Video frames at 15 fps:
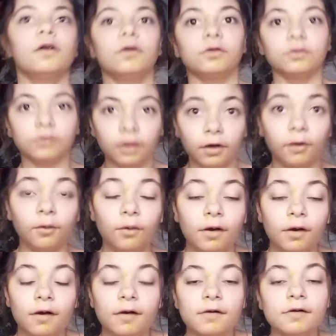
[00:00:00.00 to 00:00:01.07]
So,
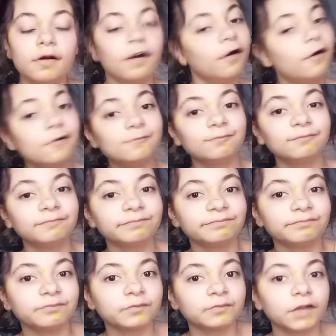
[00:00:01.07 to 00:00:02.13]

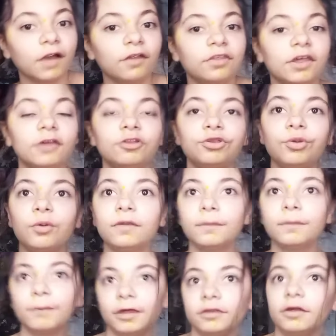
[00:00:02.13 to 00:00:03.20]
thanks to an
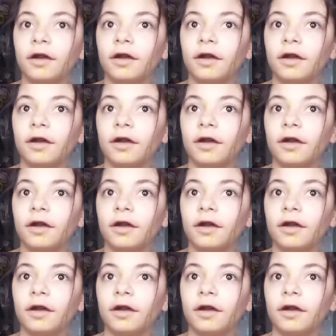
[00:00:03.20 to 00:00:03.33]
amazing